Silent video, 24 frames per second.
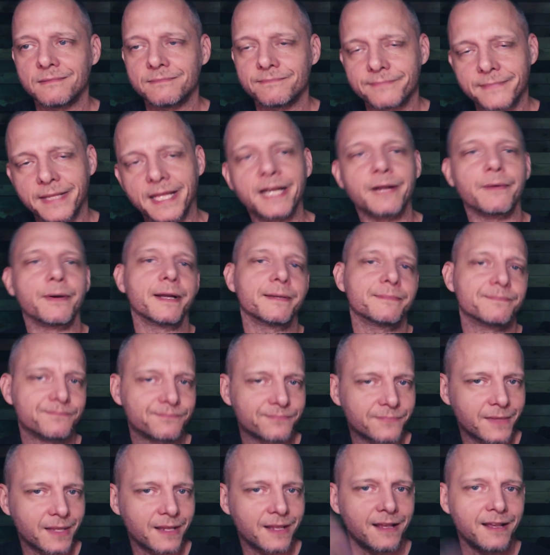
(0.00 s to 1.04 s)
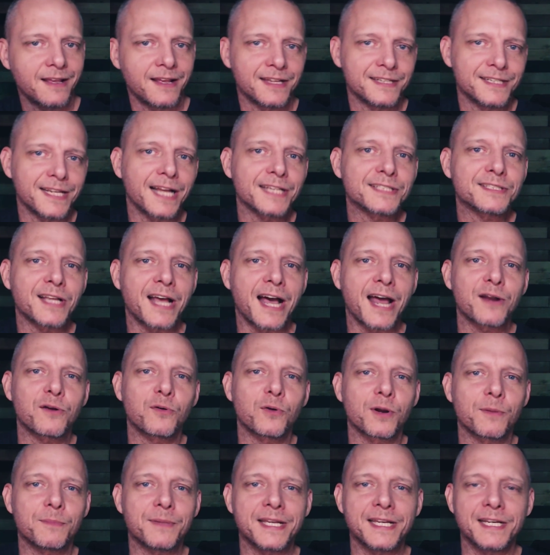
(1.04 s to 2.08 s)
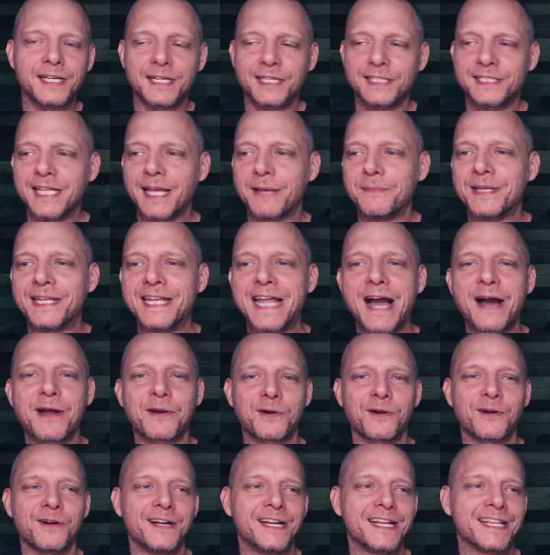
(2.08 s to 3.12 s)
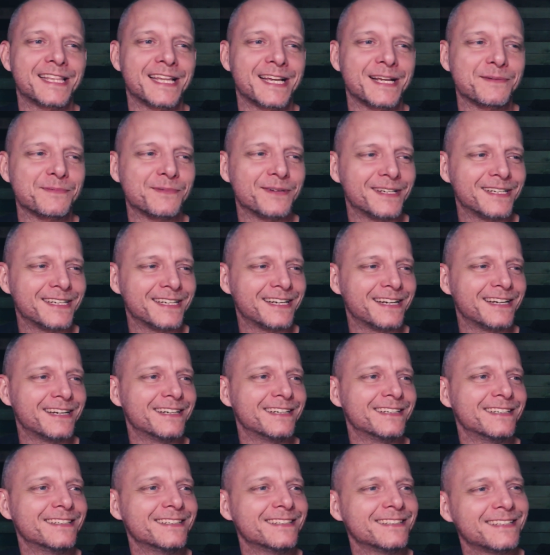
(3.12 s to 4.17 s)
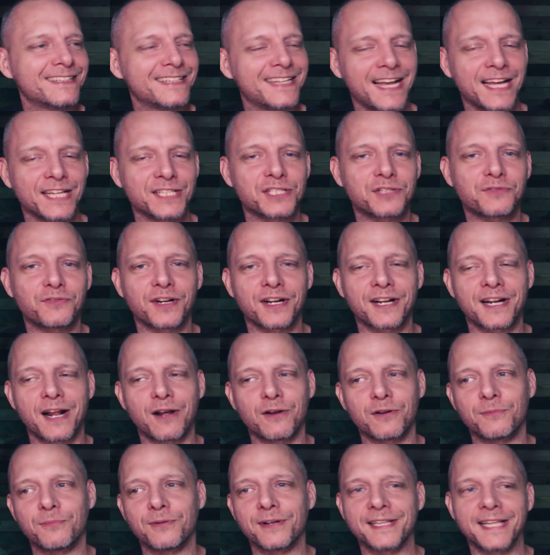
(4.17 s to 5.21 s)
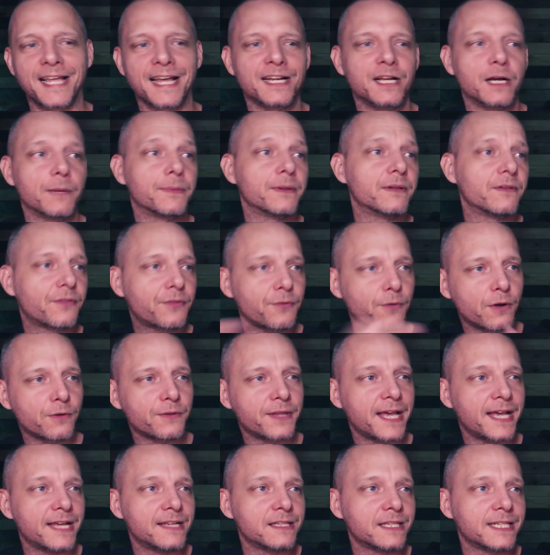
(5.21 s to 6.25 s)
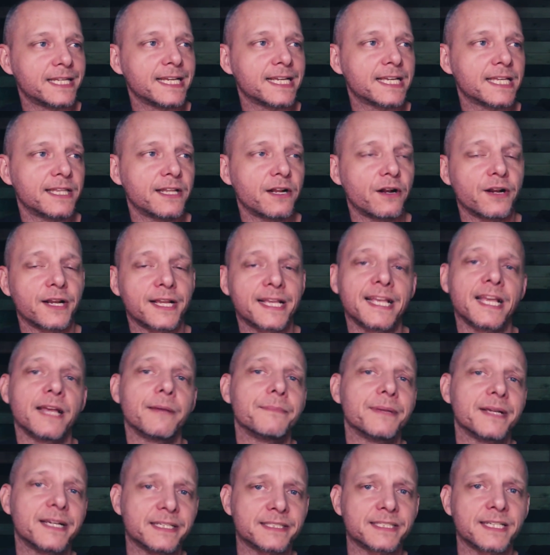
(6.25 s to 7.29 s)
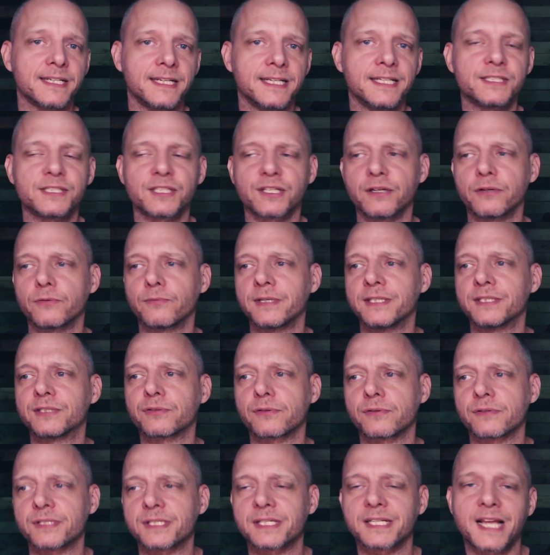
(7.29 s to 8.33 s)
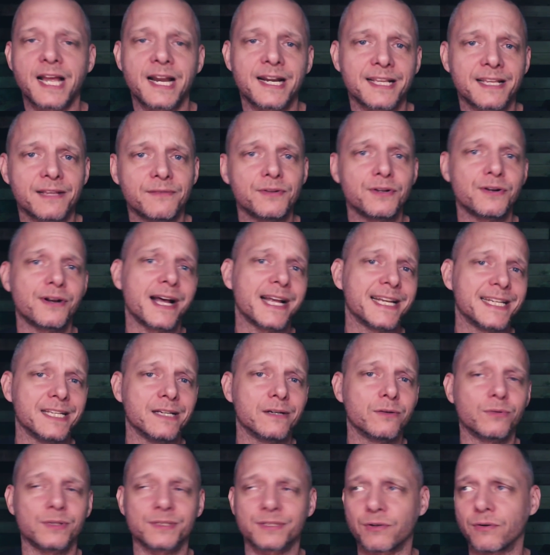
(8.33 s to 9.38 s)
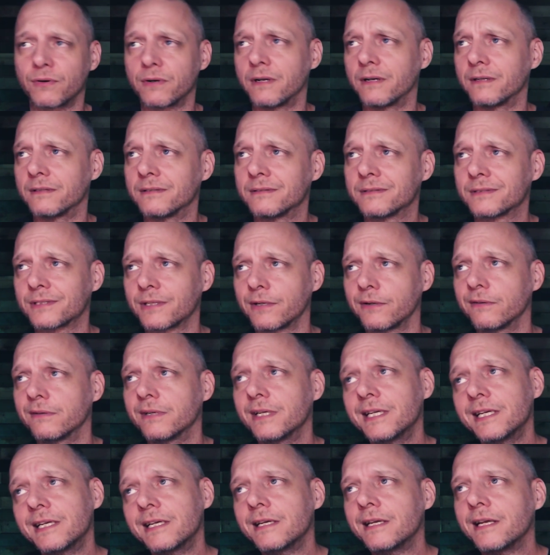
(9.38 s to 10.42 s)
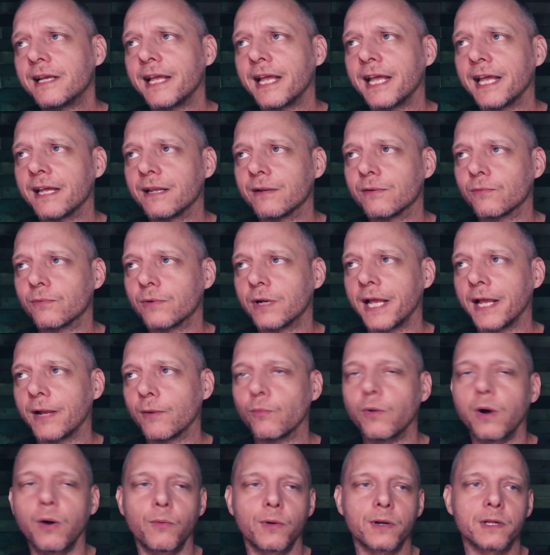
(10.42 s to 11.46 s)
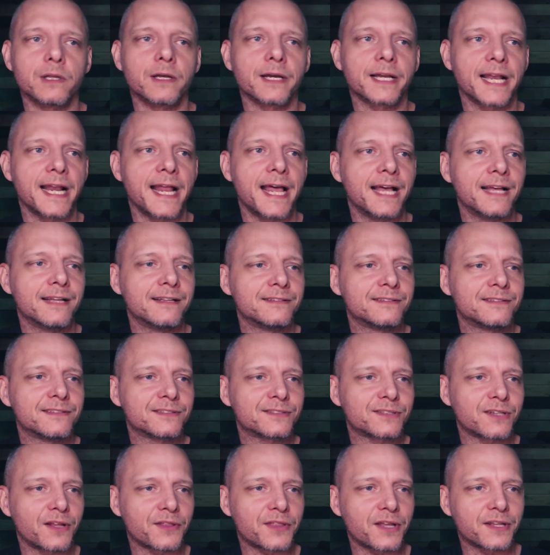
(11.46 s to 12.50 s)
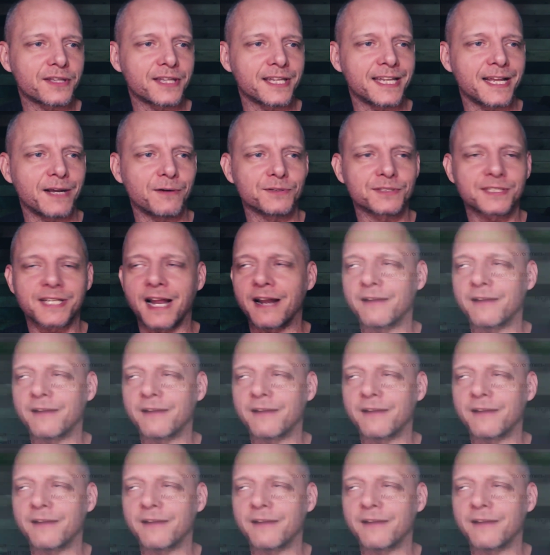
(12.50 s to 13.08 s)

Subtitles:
anyway. I don't want to be a Debbie Downer or anything, but yeah, I just figured I would bring that up and throw that link in there again because it is a good resource to kind of give you an idea of what's going on. So, and what we're looking at. So I thought that was kind